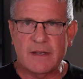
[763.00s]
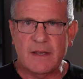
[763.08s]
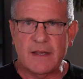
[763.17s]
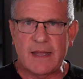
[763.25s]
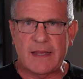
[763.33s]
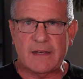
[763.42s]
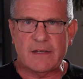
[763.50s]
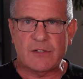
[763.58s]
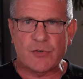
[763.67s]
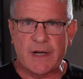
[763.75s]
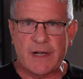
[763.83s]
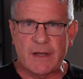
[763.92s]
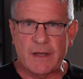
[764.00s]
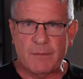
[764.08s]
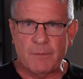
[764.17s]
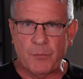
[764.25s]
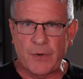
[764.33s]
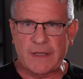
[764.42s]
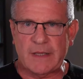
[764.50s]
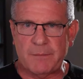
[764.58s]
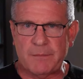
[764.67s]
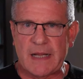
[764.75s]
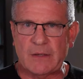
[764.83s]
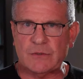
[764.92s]
and try to bring
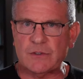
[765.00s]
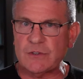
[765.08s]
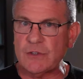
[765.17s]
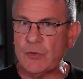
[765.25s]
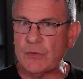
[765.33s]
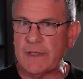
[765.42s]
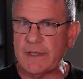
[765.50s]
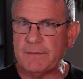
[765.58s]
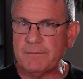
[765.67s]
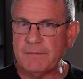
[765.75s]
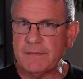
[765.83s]
them down slowly.